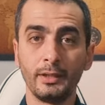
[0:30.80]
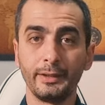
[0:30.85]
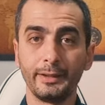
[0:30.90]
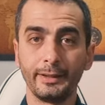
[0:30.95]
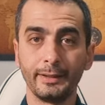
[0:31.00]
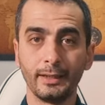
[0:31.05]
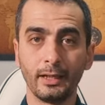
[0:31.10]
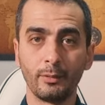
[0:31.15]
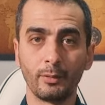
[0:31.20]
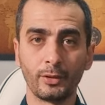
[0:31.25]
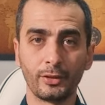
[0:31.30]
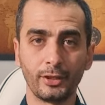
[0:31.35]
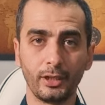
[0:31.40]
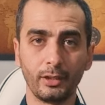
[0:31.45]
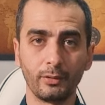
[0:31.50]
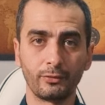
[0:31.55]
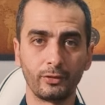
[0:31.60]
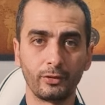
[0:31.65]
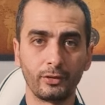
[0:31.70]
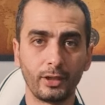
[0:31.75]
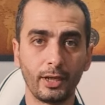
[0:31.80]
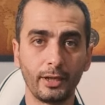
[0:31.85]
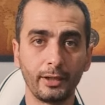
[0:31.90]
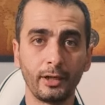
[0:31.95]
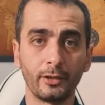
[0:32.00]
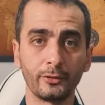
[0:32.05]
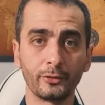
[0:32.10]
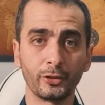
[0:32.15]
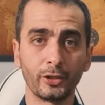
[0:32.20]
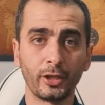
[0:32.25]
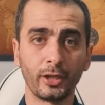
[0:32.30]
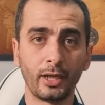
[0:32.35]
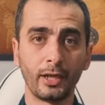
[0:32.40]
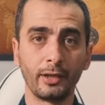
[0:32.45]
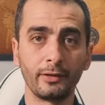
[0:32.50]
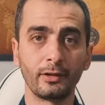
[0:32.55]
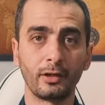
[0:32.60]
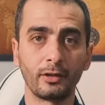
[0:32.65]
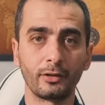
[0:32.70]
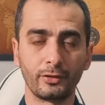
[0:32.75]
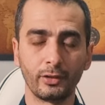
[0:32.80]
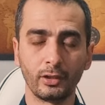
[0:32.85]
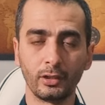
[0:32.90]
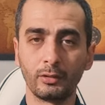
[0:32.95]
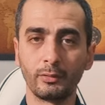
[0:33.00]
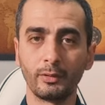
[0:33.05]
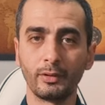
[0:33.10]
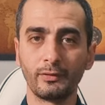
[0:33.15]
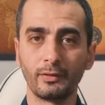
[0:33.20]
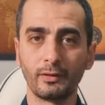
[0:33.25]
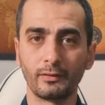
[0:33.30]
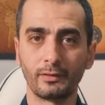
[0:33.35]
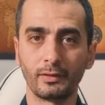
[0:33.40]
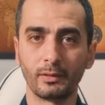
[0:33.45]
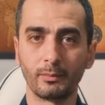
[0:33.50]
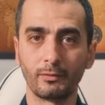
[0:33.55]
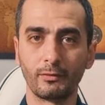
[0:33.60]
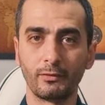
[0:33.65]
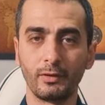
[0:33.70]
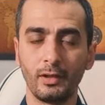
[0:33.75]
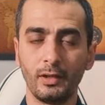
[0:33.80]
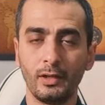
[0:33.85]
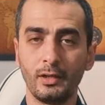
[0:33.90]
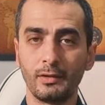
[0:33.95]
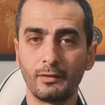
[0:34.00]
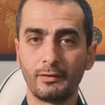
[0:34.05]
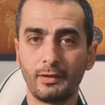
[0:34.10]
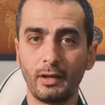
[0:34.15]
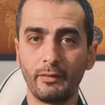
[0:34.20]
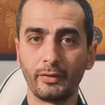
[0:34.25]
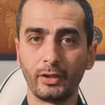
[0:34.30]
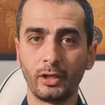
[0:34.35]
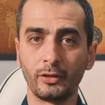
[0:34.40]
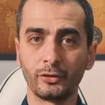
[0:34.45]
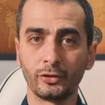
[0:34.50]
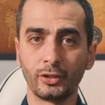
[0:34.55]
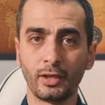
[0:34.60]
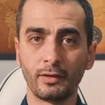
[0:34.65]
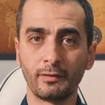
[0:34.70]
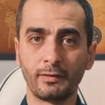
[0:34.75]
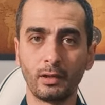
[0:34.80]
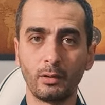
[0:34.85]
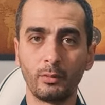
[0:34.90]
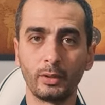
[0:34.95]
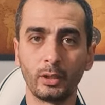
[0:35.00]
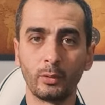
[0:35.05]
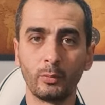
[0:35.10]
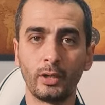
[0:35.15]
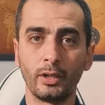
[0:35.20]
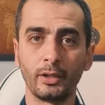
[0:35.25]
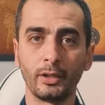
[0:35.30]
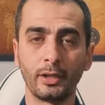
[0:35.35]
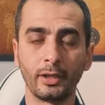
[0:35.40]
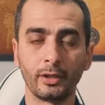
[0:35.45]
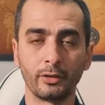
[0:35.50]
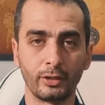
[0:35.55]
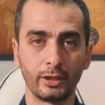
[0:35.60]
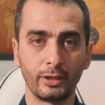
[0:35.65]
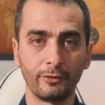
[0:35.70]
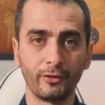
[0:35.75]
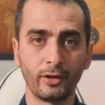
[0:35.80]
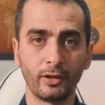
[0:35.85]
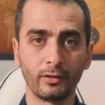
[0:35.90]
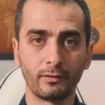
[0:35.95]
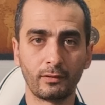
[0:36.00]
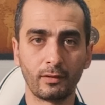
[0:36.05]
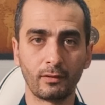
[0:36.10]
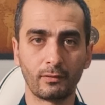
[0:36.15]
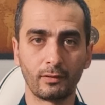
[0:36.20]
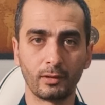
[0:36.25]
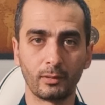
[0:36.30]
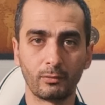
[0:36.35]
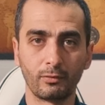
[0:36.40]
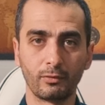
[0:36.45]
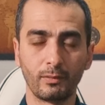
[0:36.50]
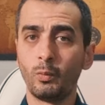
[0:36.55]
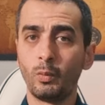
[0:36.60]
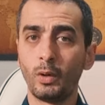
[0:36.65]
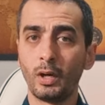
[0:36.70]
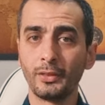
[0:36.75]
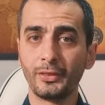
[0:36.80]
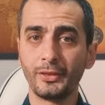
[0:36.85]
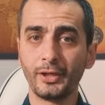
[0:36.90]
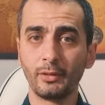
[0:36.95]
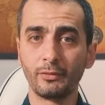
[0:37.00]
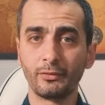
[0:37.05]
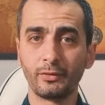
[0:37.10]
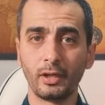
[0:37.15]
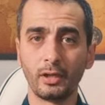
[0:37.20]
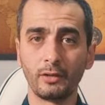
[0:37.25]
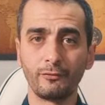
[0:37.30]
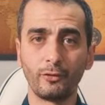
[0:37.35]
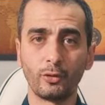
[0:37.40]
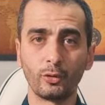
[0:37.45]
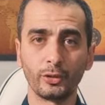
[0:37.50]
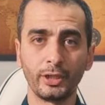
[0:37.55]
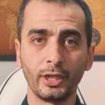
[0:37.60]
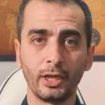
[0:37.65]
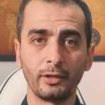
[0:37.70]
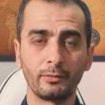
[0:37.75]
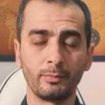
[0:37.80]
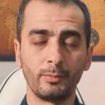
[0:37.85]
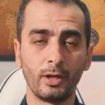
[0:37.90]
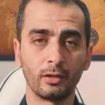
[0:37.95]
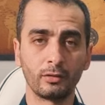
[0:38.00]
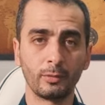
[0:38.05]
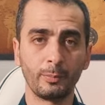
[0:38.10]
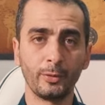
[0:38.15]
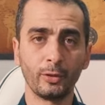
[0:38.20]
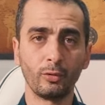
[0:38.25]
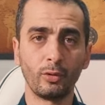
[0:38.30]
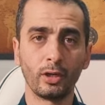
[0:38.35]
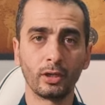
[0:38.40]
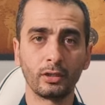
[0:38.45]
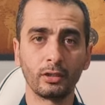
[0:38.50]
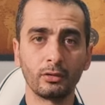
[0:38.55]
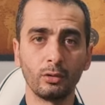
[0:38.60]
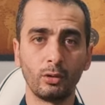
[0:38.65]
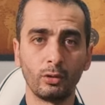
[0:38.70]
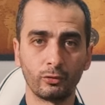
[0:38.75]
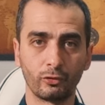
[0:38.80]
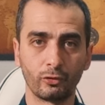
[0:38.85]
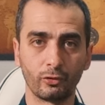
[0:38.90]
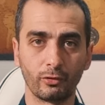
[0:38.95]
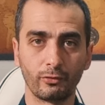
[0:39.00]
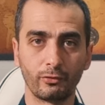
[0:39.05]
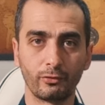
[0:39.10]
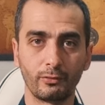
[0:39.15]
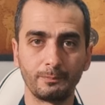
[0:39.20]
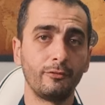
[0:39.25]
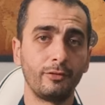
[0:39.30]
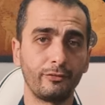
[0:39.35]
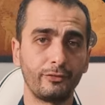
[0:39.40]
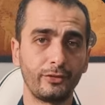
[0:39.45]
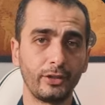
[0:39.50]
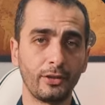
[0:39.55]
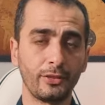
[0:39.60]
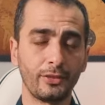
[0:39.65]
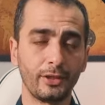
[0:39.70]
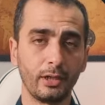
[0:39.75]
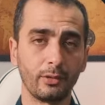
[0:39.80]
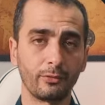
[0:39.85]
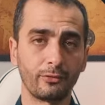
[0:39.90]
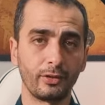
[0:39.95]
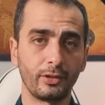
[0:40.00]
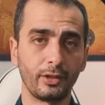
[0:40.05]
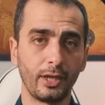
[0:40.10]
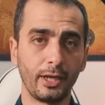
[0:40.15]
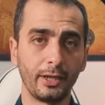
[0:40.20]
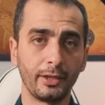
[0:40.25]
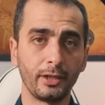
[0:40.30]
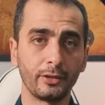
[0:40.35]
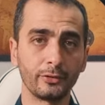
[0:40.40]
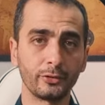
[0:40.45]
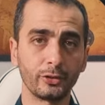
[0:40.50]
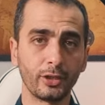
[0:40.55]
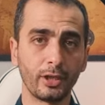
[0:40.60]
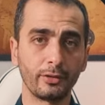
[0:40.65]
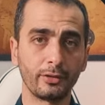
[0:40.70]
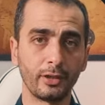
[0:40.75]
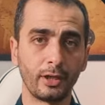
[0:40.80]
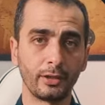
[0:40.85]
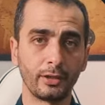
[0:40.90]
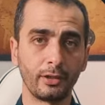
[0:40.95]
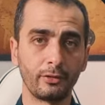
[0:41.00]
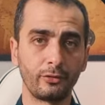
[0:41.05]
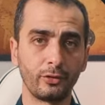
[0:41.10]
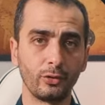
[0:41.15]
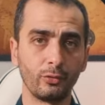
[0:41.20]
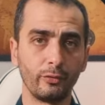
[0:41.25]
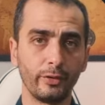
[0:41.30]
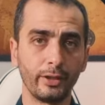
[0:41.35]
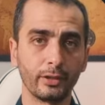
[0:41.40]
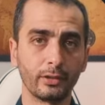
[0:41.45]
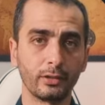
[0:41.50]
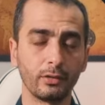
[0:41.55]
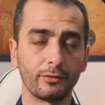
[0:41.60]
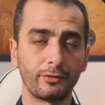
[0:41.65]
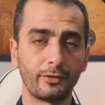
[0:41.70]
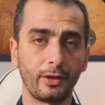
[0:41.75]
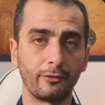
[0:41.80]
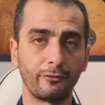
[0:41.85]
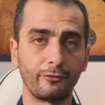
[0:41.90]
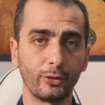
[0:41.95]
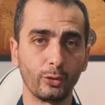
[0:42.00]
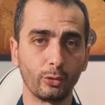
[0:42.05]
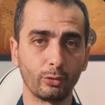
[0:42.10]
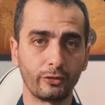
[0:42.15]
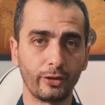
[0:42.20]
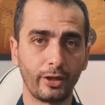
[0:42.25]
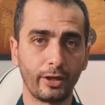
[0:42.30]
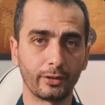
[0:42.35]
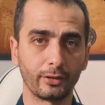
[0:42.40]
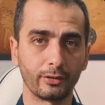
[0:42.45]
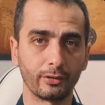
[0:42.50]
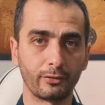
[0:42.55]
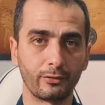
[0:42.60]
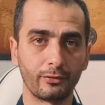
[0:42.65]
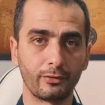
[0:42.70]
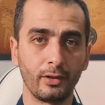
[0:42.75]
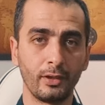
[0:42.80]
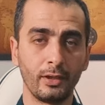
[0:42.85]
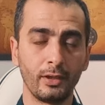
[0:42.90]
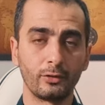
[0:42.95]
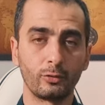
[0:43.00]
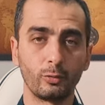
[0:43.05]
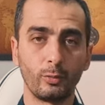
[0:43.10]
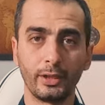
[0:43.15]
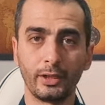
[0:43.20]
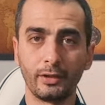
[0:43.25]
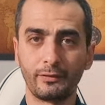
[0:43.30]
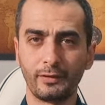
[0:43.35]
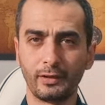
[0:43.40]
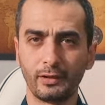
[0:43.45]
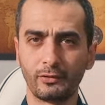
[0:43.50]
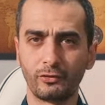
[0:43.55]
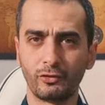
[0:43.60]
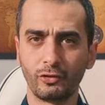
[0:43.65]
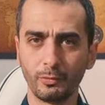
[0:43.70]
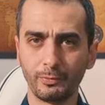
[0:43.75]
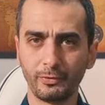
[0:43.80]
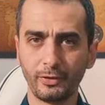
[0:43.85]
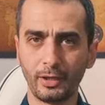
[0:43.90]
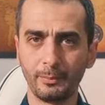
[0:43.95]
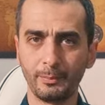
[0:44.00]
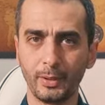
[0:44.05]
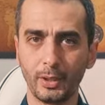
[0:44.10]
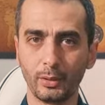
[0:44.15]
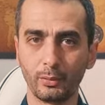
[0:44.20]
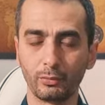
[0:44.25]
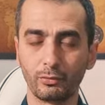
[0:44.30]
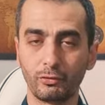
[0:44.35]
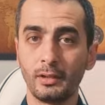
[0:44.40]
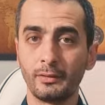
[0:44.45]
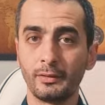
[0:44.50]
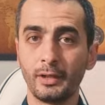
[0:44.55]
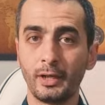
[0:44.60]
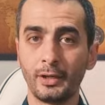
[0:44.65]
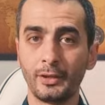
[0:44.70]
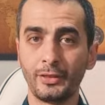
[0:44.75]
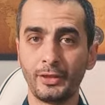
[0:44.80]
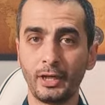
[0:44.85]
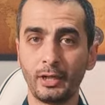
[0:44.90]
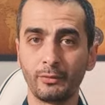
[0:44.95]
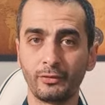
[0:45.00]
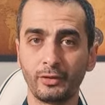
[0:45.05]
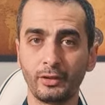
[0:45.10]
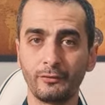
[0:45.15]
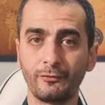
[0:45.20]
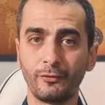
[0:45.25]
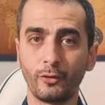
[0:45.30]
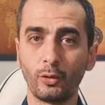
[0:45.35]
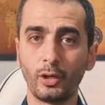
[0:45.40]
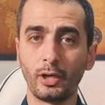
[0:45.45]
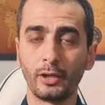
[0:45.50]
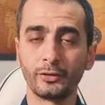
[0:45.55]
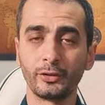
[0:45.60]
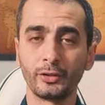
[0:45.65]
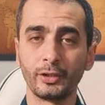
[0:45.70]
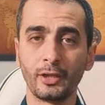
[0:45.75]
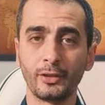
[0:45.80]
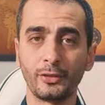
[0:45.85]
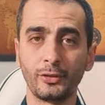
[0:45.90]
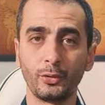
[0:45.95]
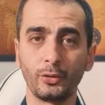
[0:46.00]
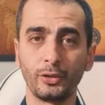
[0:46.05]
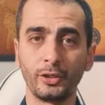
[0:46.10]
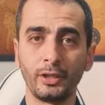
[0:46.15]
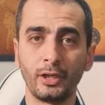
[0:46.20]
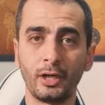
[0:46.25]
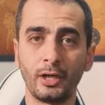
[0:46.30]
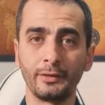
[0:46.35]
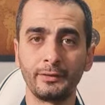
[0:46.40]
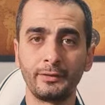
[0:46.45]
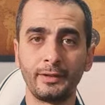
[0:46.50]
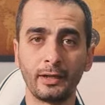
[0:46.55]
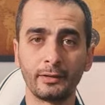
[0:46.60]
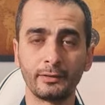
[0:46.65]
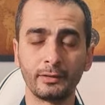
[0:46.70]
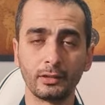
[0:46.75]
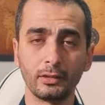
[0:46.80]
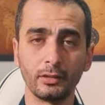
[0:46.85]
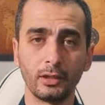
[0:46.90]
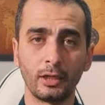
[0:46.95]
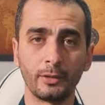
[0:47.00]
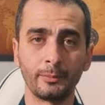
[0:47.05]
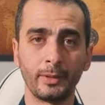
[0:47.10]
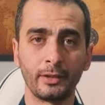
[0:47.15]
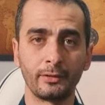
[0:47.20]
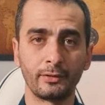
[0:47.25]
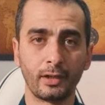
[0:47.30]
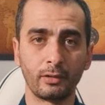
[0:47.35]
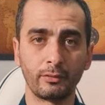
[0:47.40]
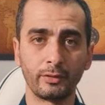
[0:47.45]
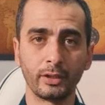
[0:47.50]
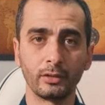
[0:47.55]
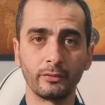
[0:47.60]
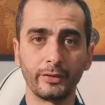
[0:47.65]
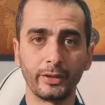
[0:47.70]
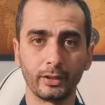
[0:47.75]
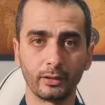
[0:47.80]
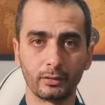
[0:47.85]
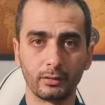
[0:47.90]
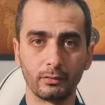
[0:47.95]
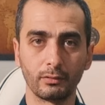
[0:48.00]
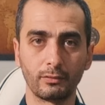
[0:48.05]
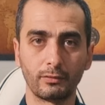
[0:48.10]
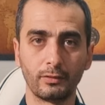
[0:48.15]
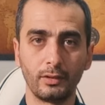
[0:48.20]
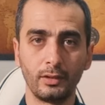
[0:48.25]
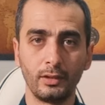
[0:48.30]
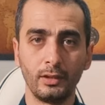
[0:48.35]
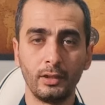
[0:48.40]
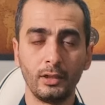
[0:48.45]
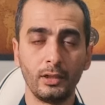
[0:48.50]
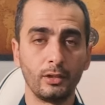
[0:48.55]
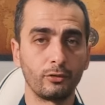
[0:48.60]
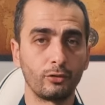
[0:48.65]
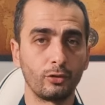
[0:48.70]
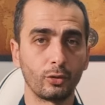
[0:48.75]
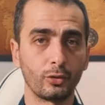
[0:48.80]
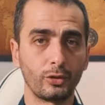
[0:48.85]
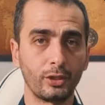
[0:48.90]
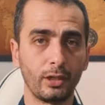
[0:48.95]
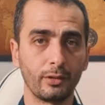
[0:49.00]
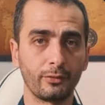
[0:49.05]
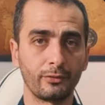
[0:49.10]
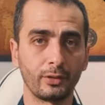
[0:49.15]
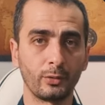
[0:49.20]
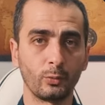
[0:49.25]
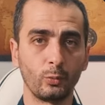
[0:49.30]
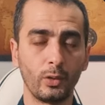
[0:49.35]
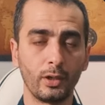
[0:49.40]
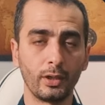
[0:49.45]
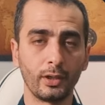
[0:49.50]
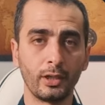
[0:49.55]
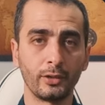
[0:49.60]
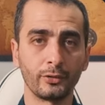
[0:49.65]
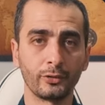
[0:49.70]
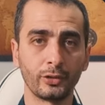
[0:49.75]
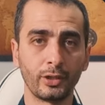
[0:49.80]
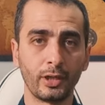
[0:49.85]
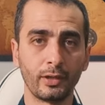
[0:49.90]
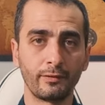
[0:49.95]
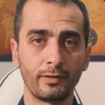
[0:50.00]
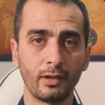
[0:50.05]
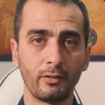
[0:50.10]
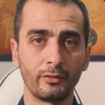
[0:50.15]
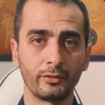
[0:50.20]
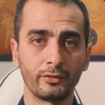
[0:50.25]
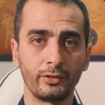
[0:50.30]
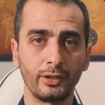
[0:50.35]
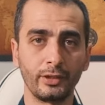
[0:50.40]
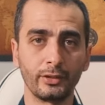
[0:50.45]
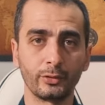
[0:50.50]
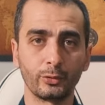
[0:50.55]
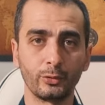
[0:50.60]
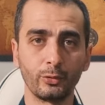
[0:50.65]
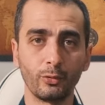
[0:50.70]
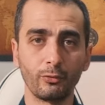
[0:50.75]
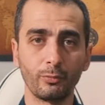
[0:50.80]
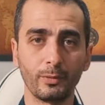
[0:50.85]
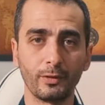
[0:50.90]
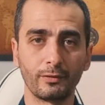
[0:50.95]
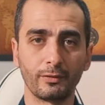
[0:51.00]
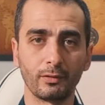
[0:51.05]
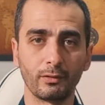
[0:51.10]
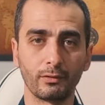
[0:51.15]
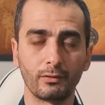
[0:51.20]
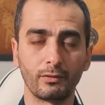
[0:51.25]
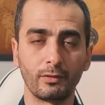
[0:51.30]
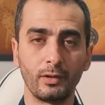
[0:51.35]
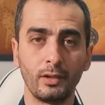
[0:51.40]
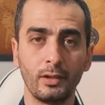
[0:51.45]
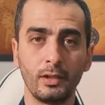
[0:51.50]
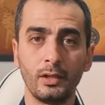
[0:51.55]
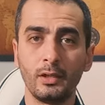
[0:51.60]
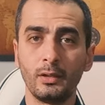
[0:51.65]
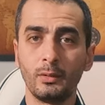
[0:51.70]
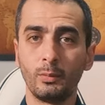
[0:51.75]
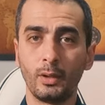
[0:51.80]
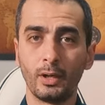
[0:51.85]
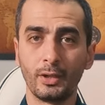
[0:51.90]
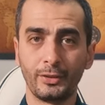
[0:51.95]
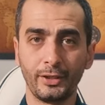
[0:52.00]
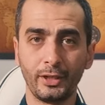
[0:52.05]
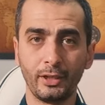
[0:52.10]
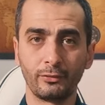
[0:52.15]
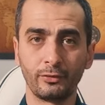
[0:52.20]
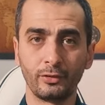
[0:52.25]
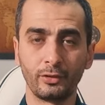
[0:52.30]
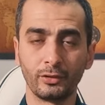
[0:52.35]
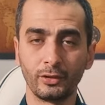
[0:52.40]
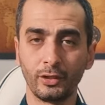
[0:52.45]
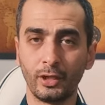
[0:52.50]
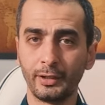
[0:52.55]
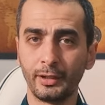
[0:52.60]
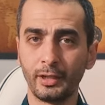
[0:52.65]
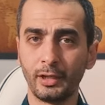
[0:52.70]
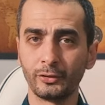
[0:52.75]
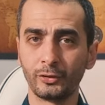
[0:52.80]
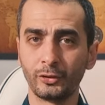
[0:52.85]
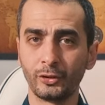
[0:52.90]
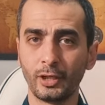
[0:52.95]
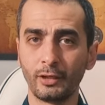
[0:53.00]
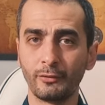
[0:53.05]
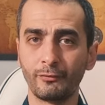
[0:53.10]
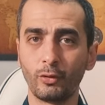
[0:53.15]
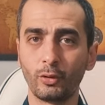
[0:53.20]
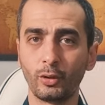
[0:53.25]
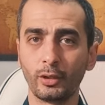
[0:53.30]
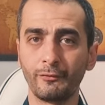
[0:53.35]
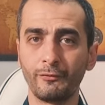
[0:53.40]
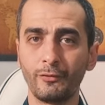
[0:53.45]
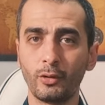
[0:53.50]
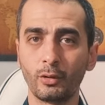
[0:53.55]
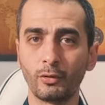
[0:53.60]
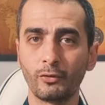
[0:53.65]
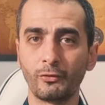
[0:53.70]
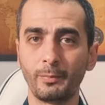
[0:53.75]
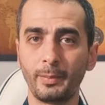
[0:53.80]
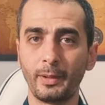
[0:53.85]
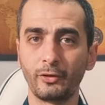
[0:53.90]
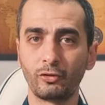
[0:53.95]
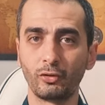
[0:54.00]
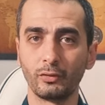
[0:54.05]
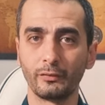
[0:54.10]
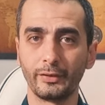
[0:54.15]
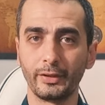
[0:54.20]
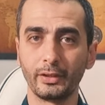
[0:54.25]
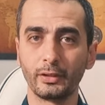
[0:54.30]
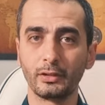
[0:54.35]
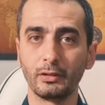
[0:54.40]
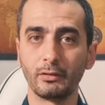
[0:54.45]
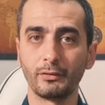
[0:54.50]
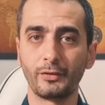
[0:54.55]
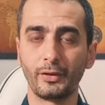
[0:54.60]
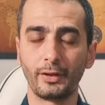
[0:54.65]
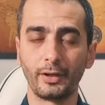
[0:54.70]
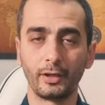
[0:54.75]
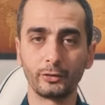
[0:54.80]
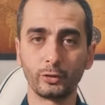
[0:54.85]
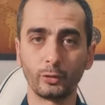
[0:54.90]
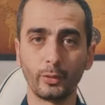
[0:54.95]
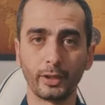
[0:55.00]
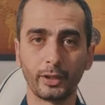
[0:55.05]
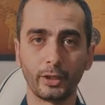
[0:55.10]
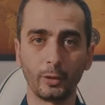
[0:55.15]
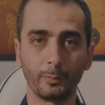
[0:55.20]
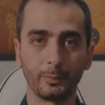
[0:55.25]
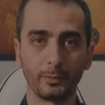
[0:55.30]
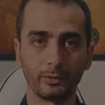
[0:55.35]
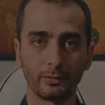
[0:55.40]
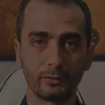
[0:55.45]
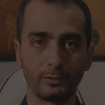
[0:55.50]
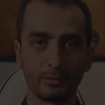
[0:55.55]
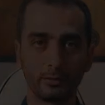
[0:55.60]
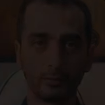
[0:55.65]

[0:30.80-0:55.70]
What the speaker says: 11,808 artillery systems, 771 air defense systems, 1,048 multiple rocket launchers, 15,892 vehicles and fuel tankers, 26 ships and boats, 9,439 tactical unmanned aerial vehicles, 2,117 cruise missiles, 1,944 special vehicles and other equipment.